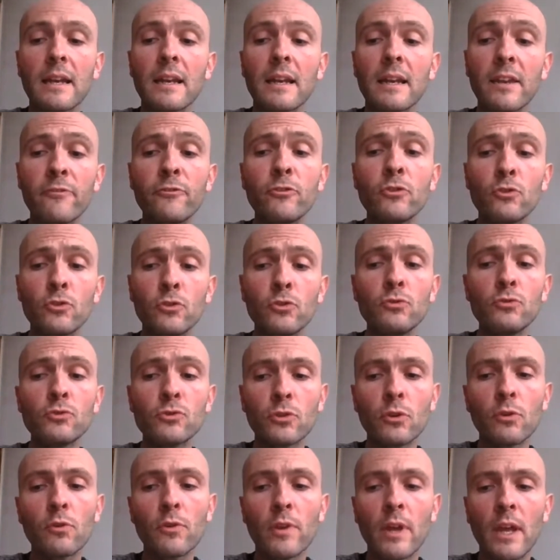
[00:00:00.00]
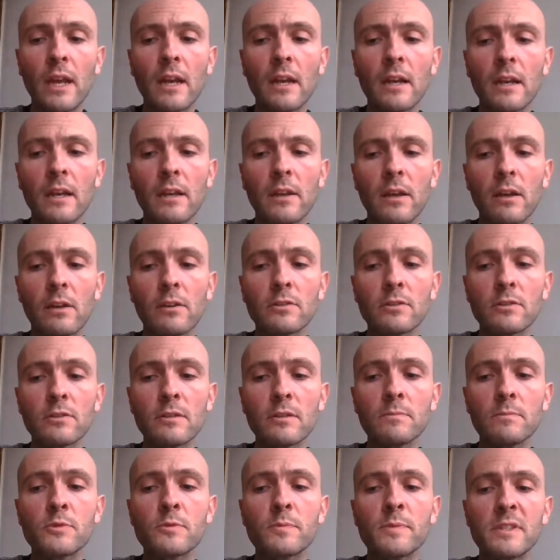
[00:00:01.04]
If you do store that, there are
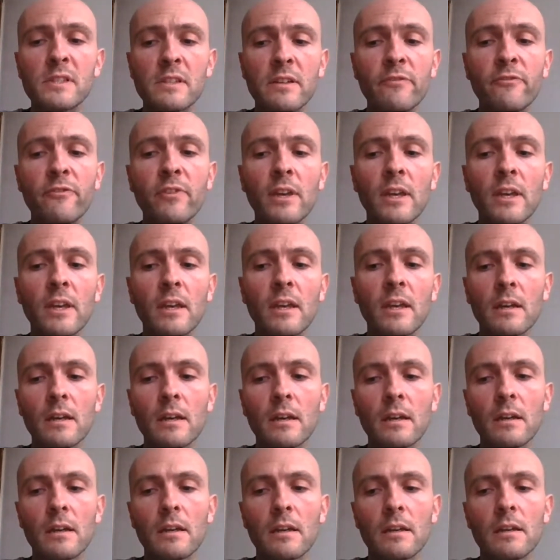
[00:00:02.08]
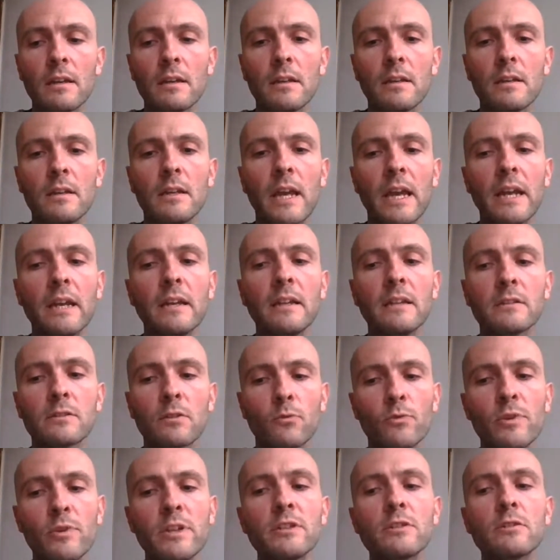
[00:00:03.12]
some specific Danish
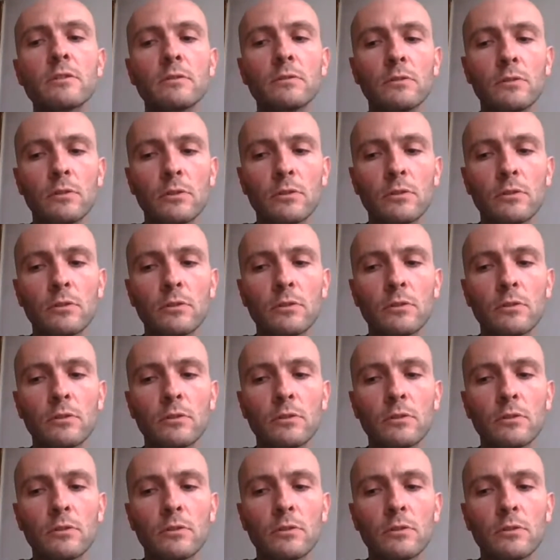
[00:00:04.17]
or regional